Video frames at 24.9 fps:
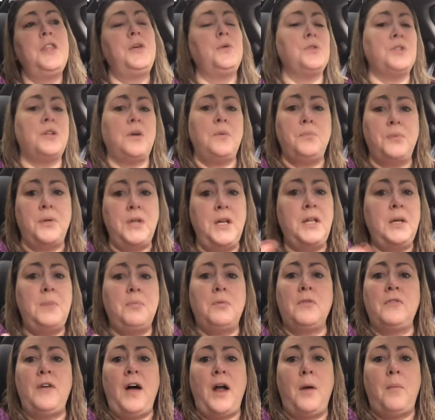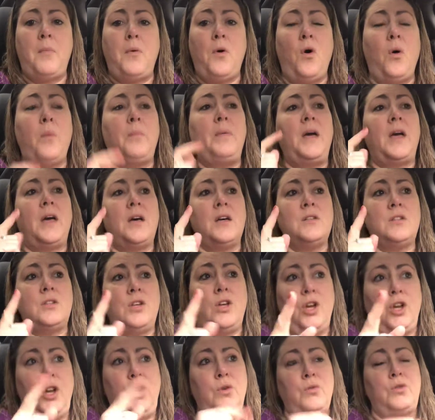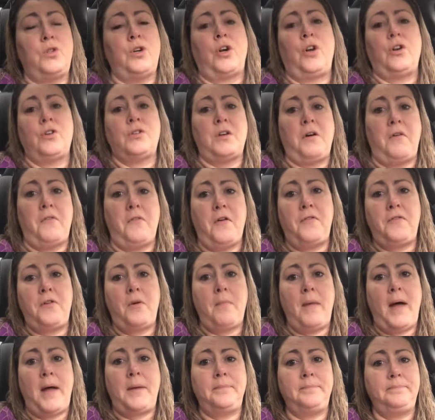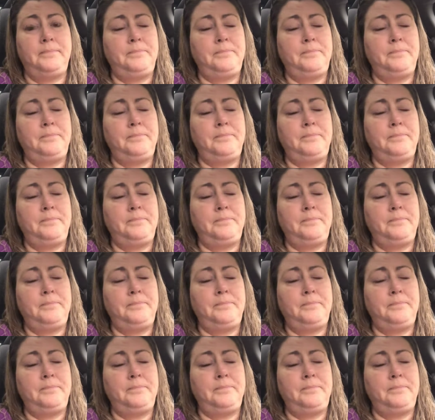was completely preventable because you took yourself off your med.